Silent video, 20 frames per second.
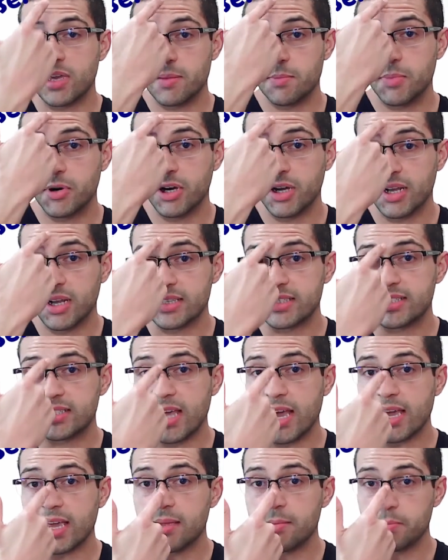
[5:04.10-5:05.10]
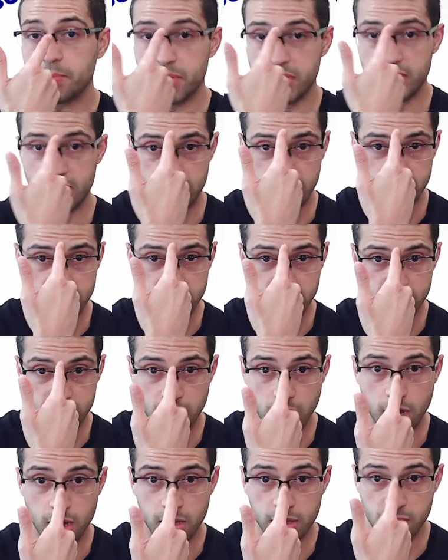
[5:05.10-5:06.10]
put a second piece
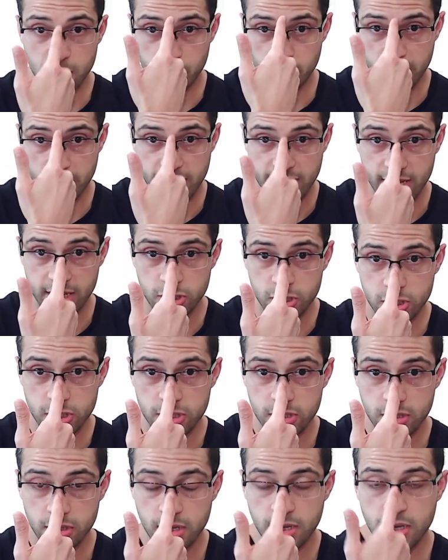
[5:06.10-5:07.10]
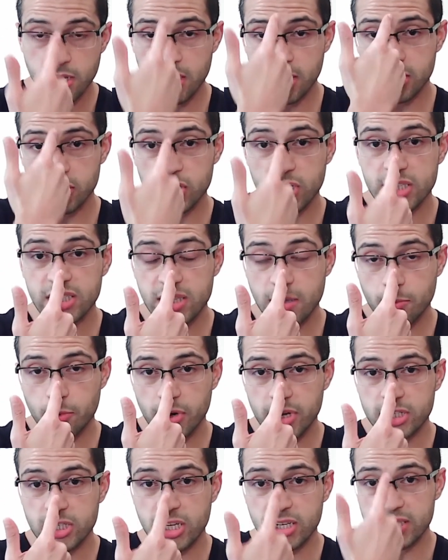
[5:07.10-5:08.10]
on the bridge, just the
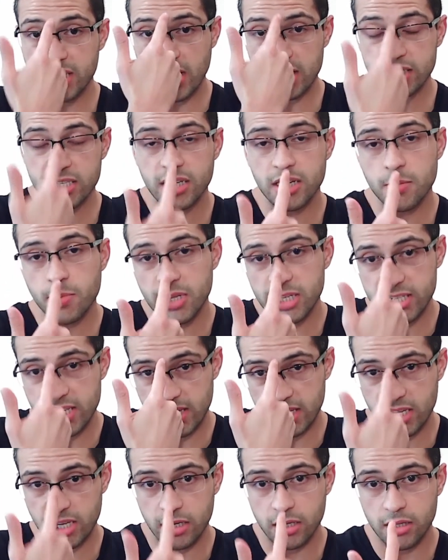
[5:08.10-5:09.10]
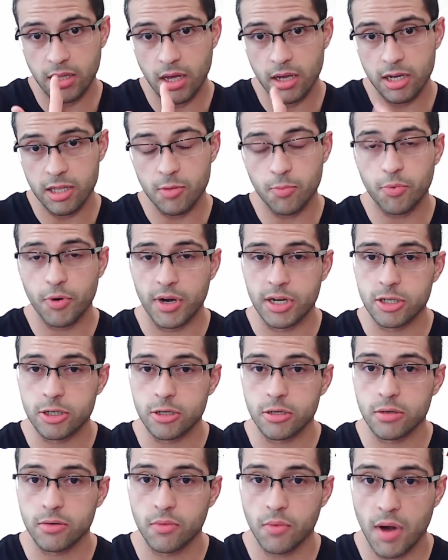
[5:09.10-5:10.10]
bridge, because that's going to be taking a lot of the
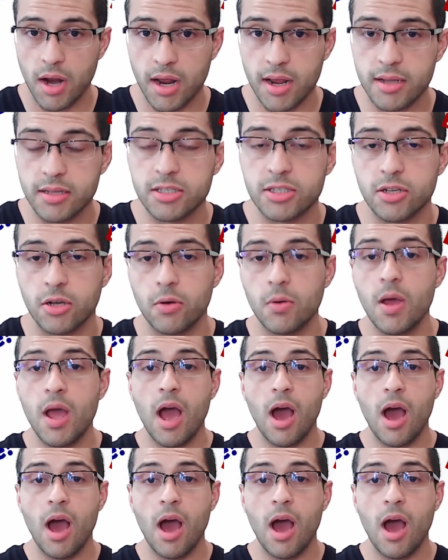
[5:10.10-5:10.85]
pressure, right? So